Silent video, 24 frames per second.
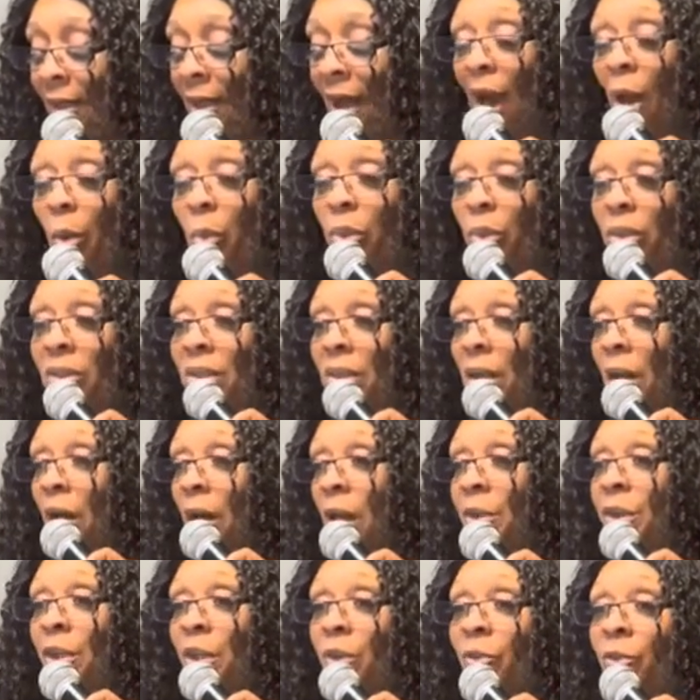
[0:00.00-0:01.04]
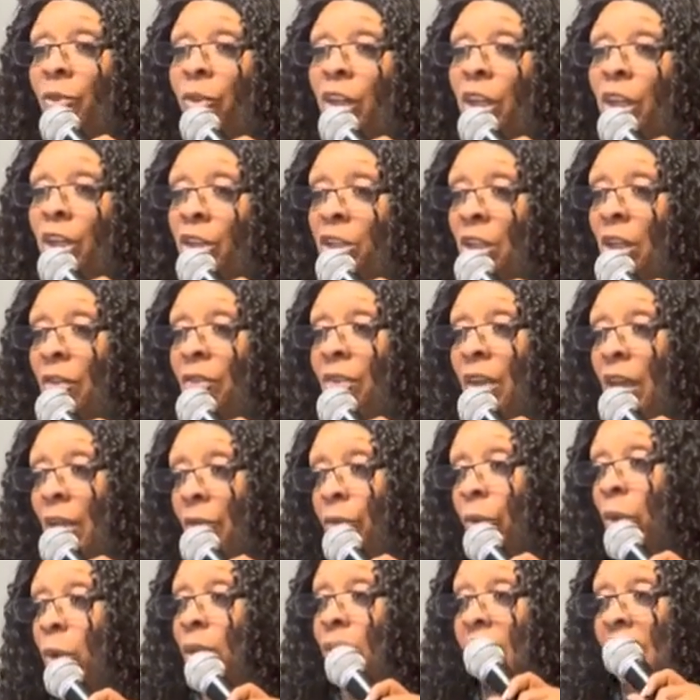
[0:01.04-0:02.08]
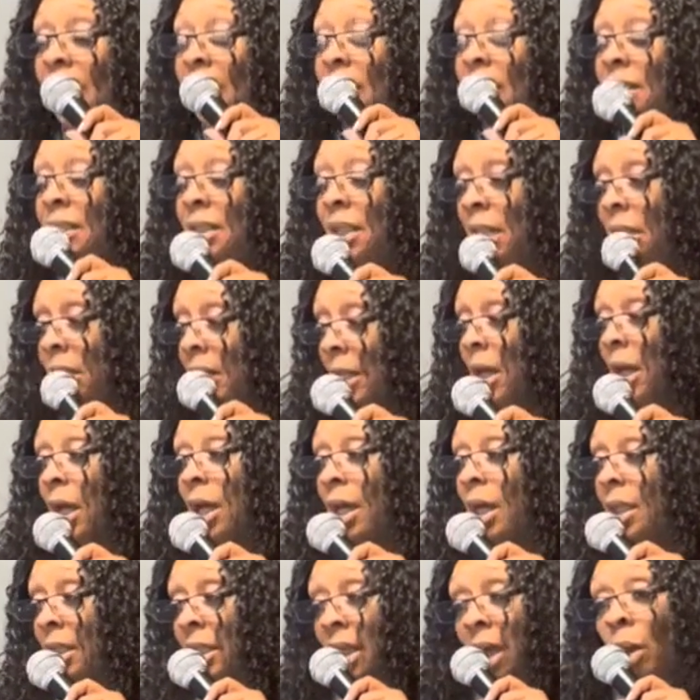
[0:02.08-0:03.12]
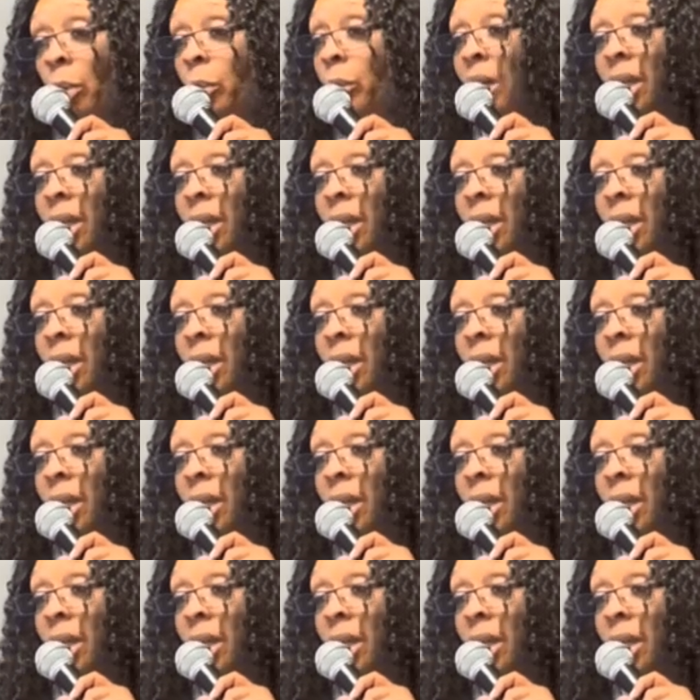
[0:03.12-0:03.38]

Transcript: God was the author and finisher of that $40,000 car I would